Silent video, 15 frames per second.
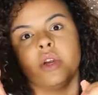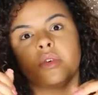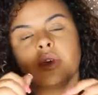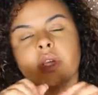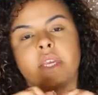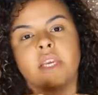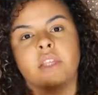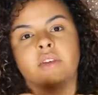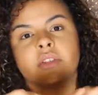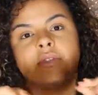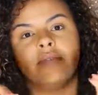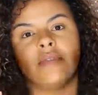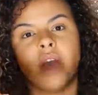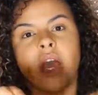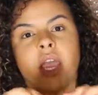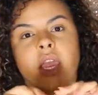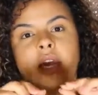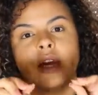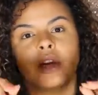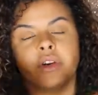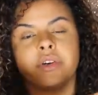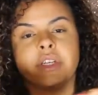really get those
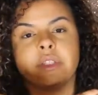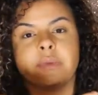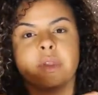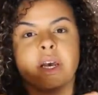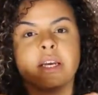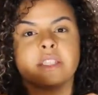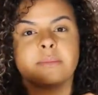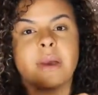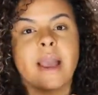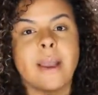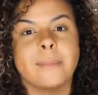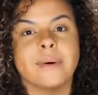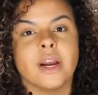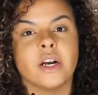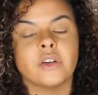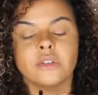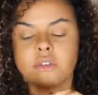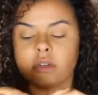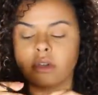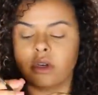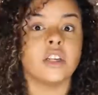fine, crisp lines on my eyebrows.